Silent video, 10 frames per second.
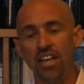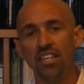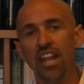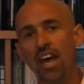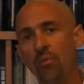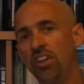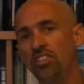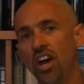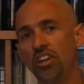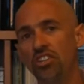Today I
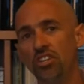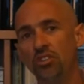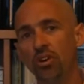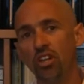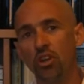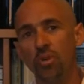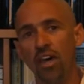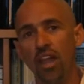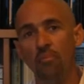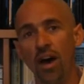want to talk to you a little
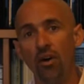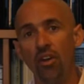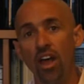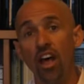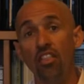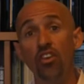bit about